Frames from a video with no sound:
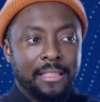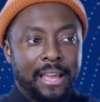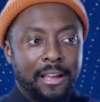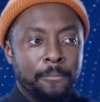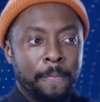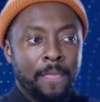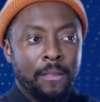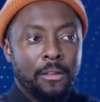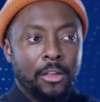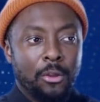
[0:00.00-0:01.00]
that,
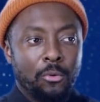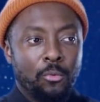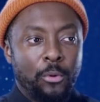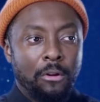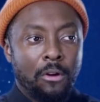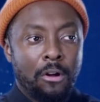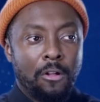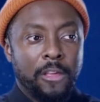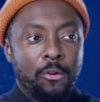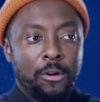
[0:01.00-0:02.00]
you know, we are
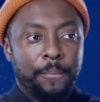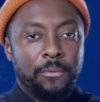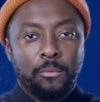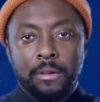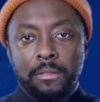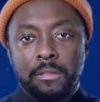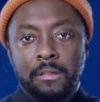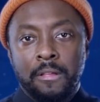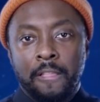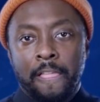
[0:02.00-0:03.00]
all equipped with
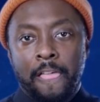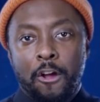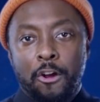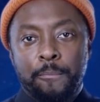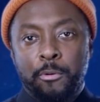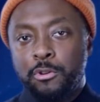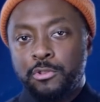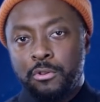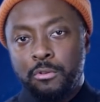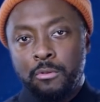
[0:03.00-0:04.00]
our
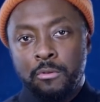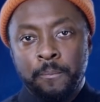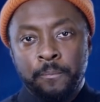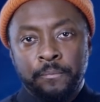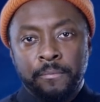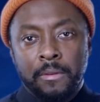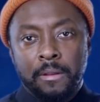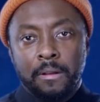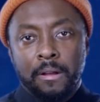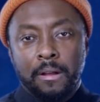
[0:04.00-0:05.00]
personal
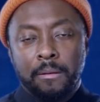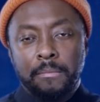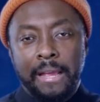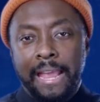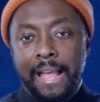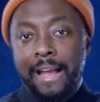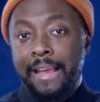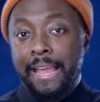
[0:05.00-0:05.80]
um, AI